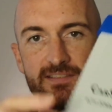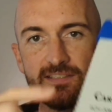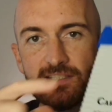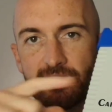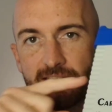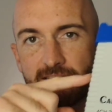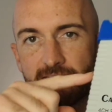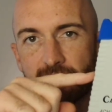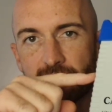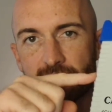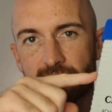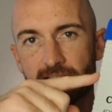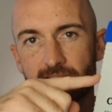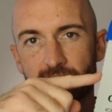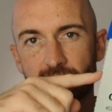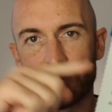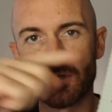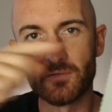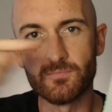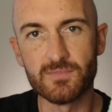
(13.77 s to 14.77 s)
this
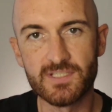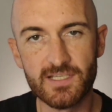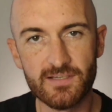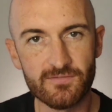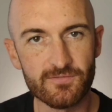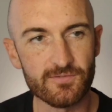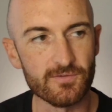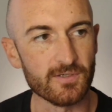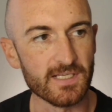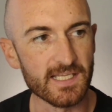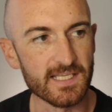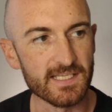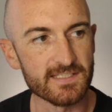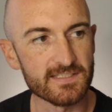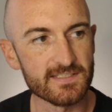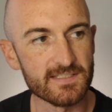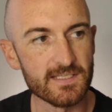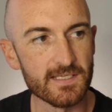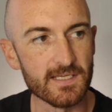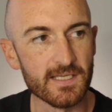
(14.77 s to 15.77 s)
oscilloscope different
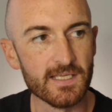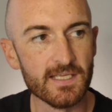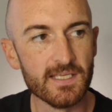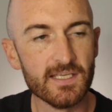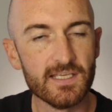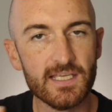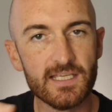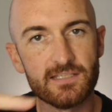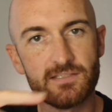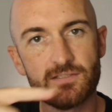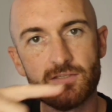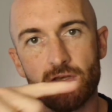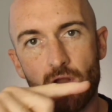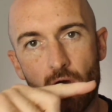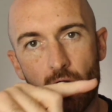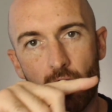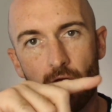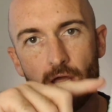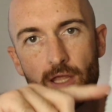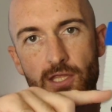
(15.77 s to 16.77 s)
is that it's
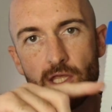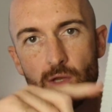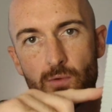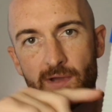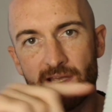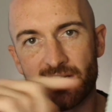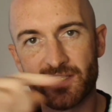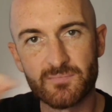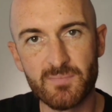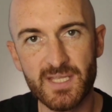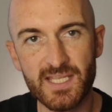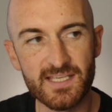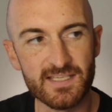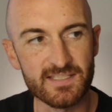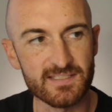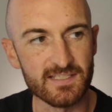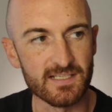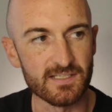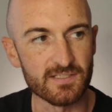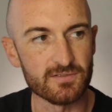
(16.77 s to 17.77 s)
not a USB
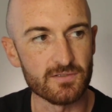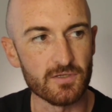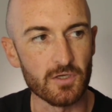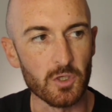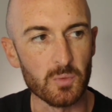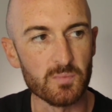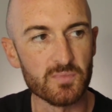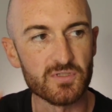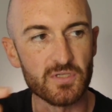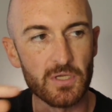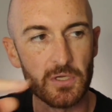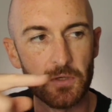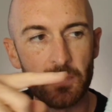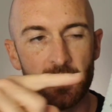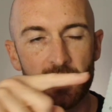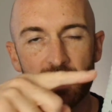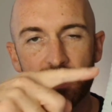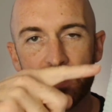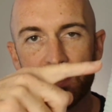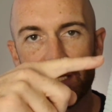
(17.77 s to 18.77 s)
oscilloscope. So
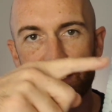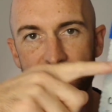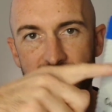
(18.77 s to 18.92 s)
it's